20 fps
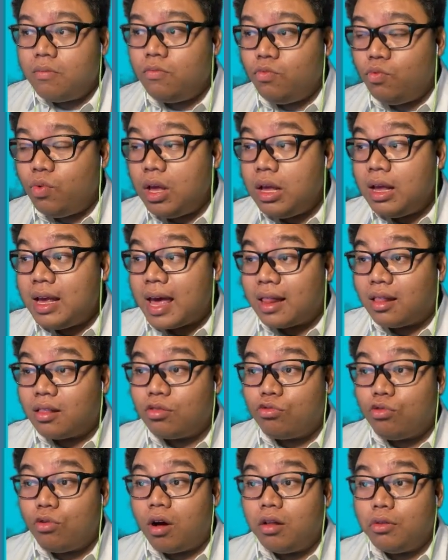We
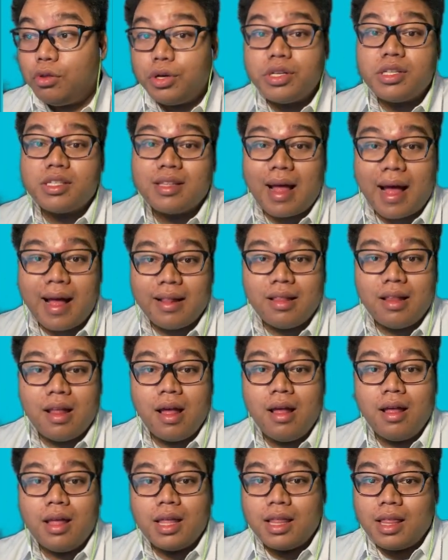get to understand
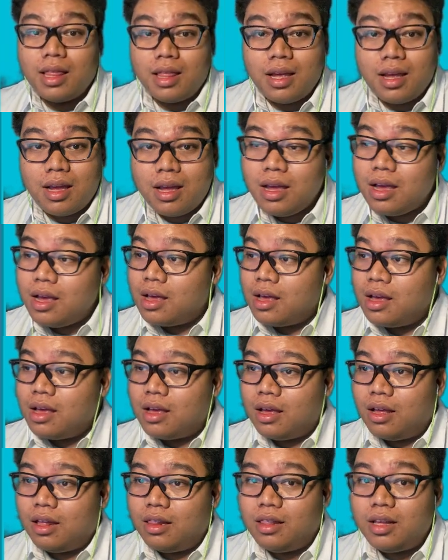the
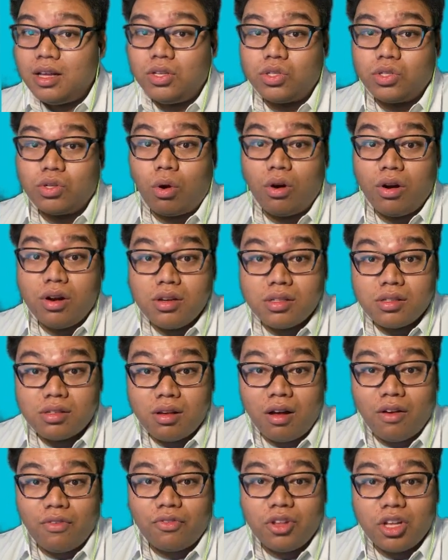the source
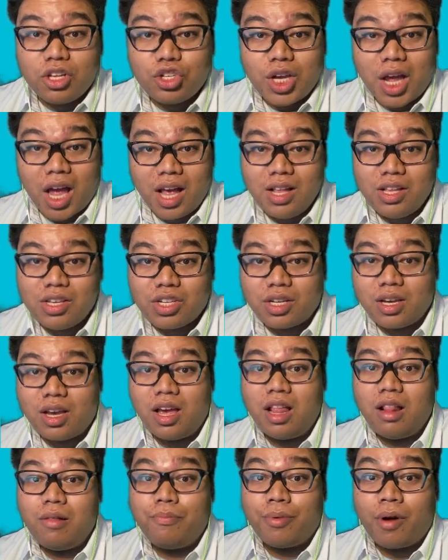of the change
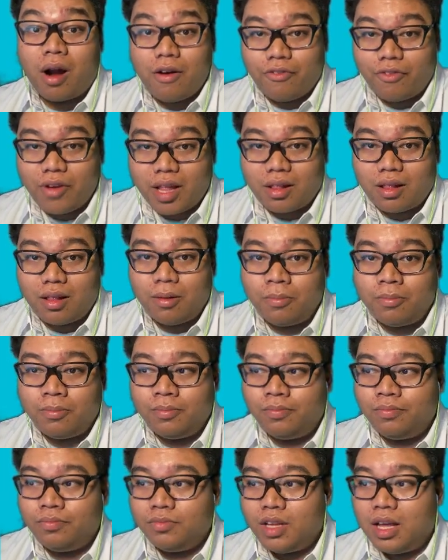in profit
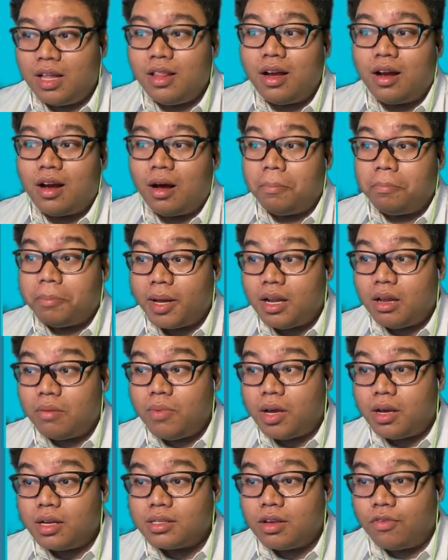in the company
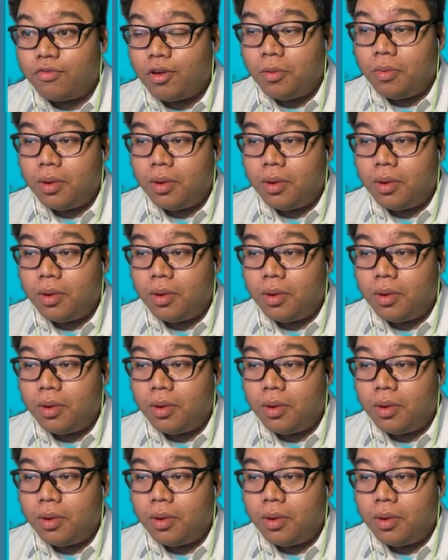because if we